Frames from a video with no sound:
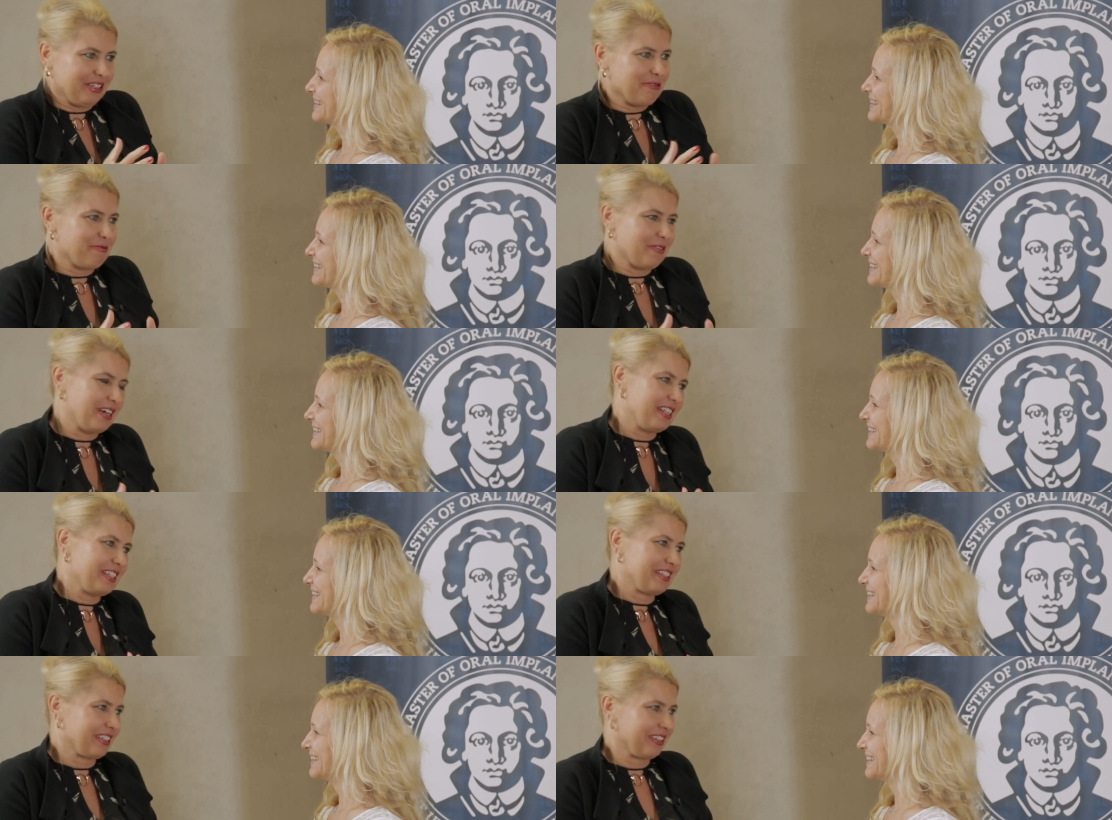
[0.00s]

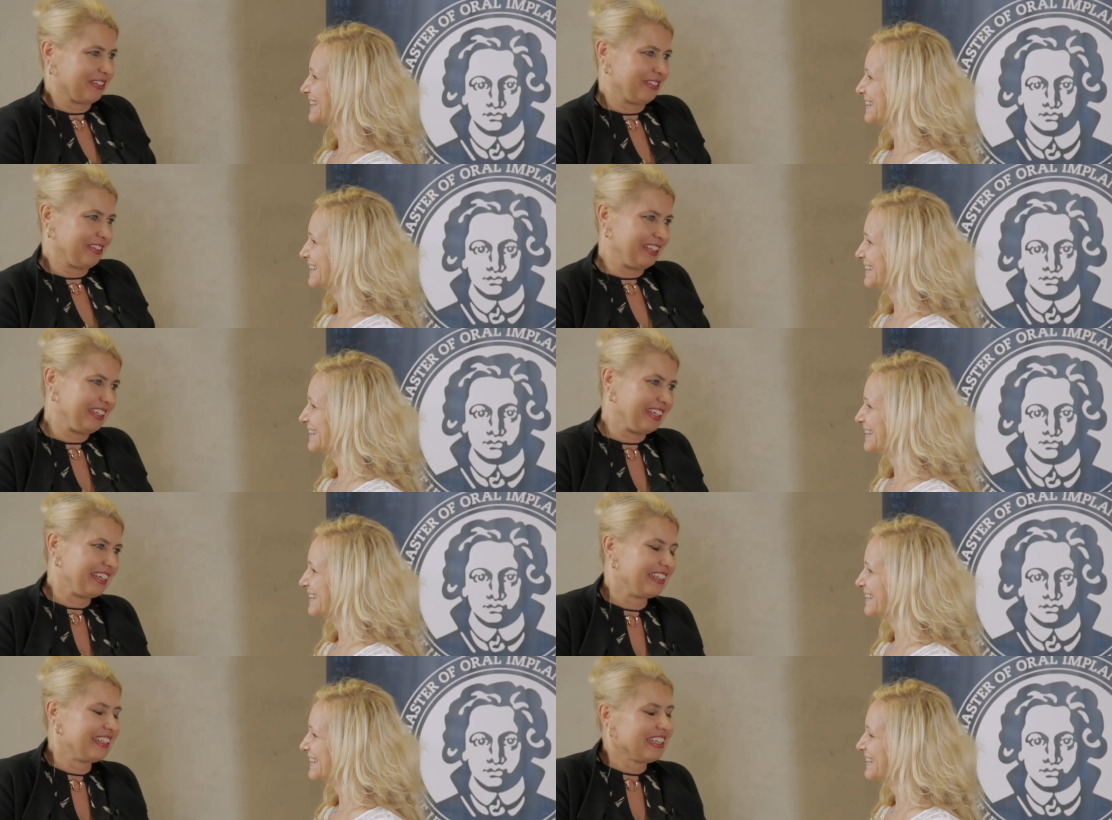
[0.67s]
Speaker 1: events only.
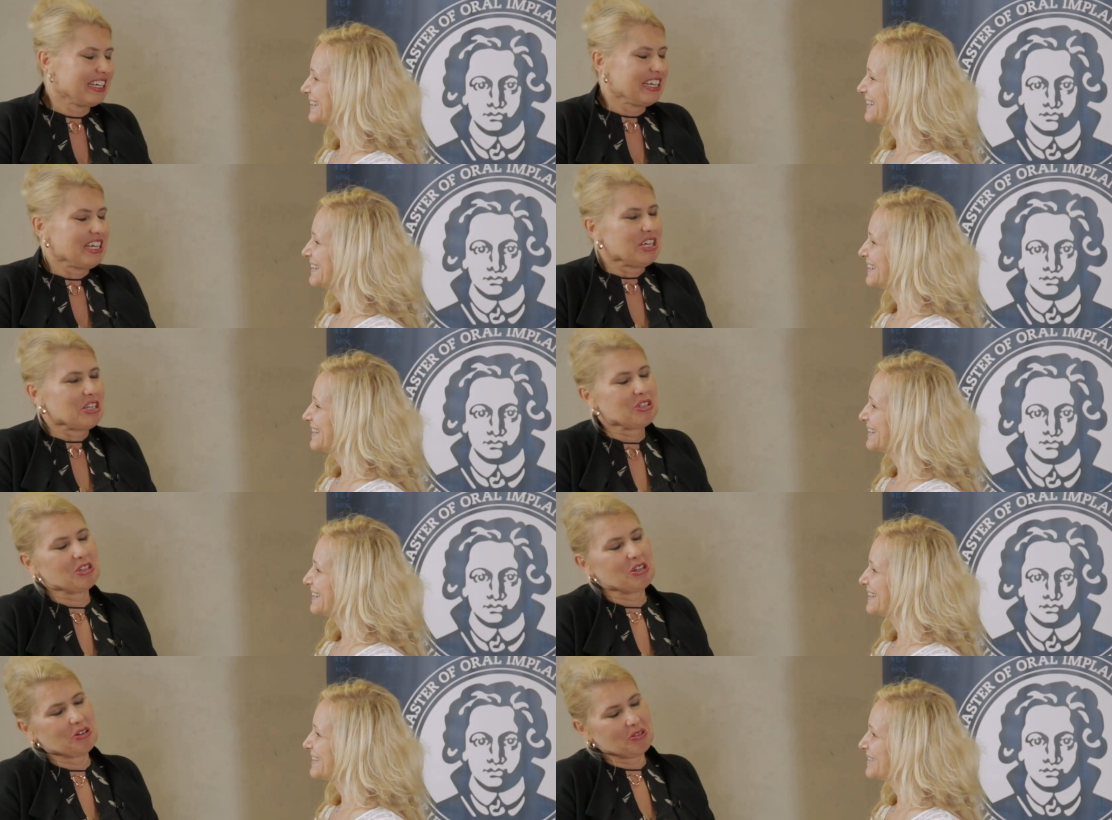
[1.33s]
And
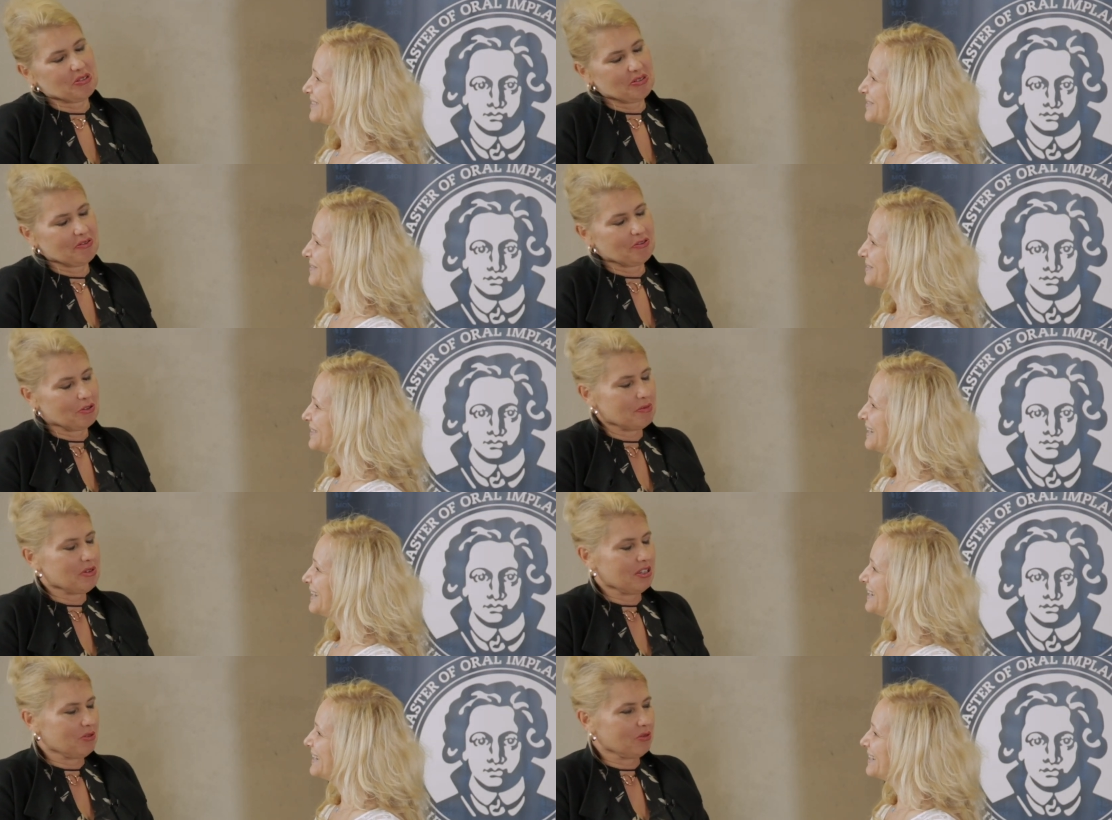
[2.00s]
so for
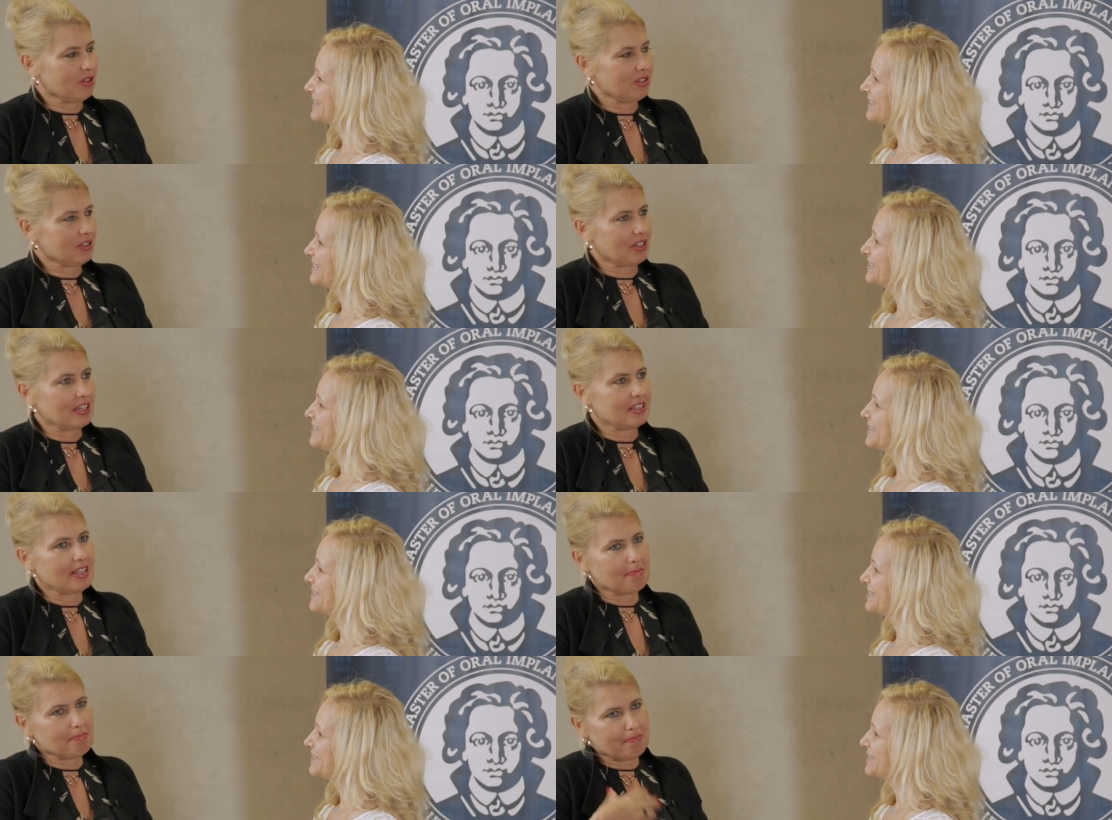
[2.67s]
me, it was
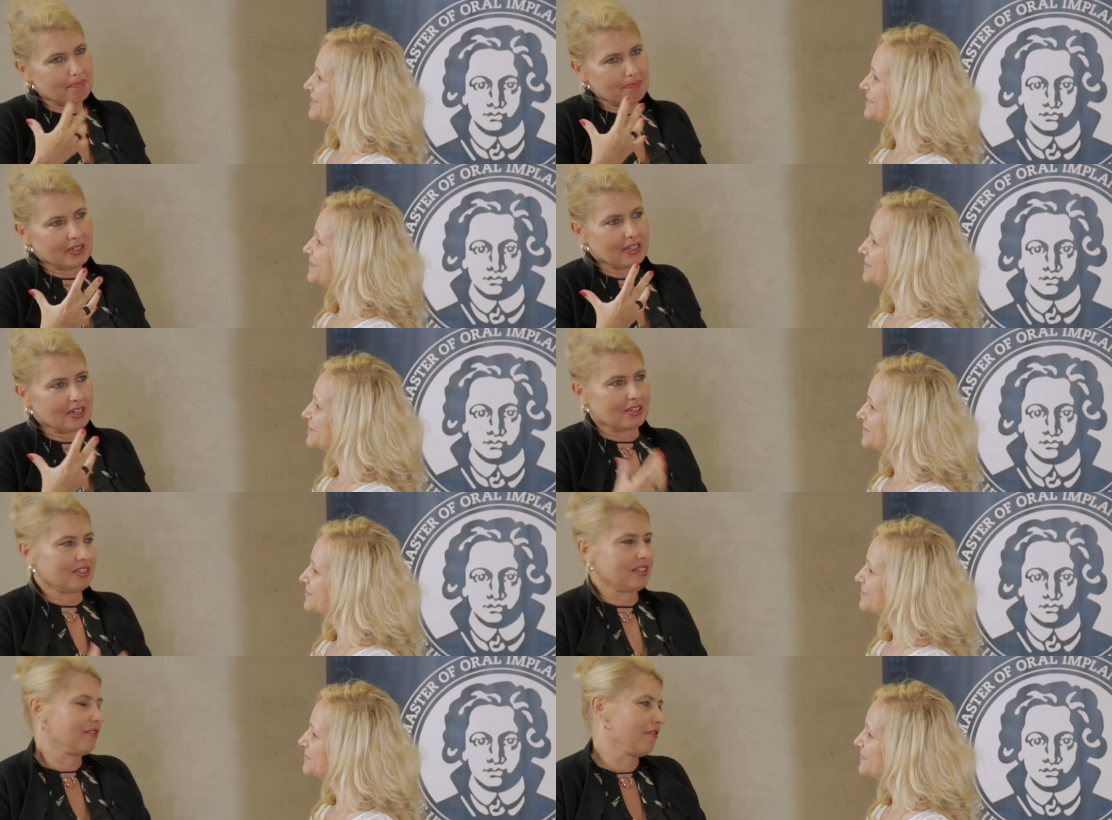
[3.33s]
the
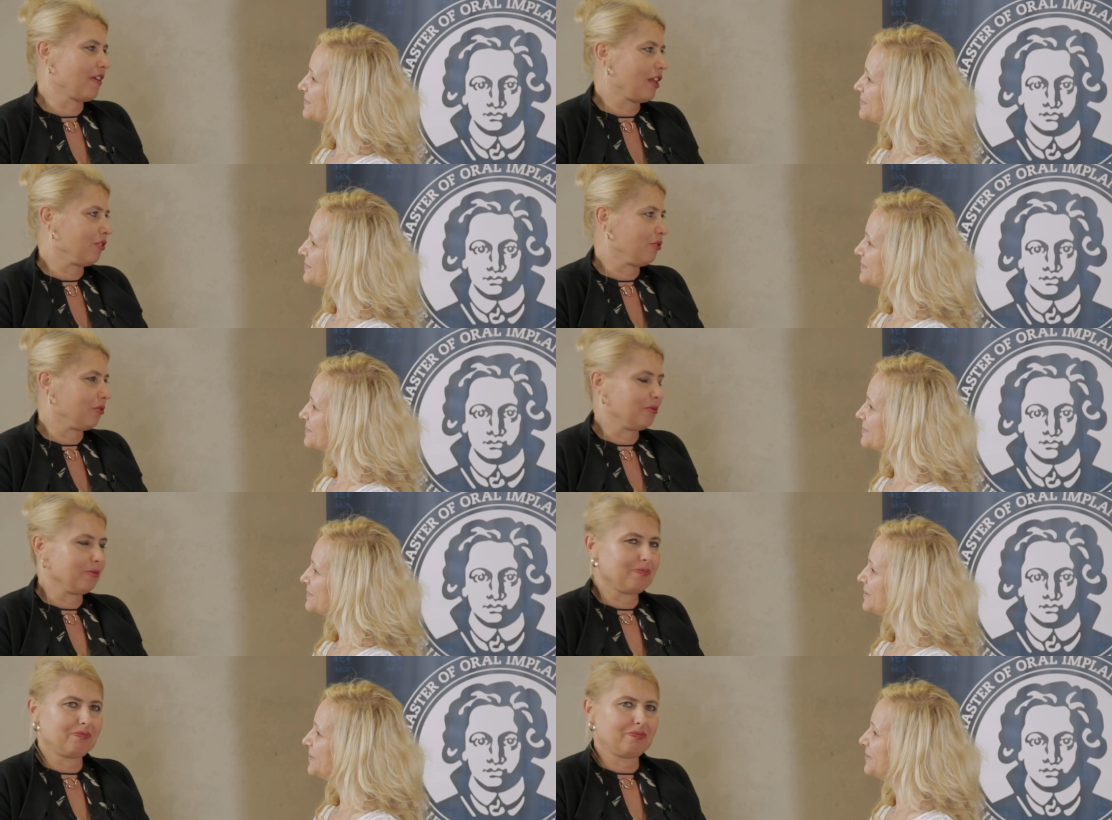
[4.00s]
biggest value.
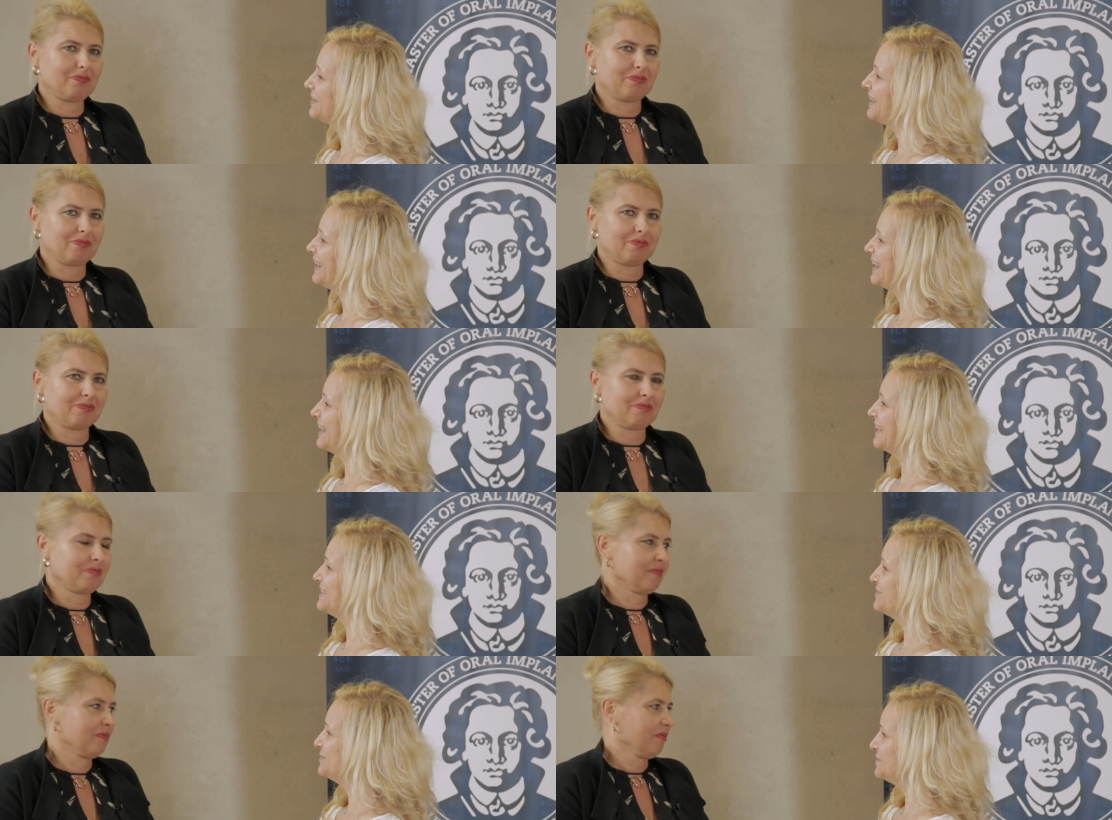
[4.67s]
Okay, and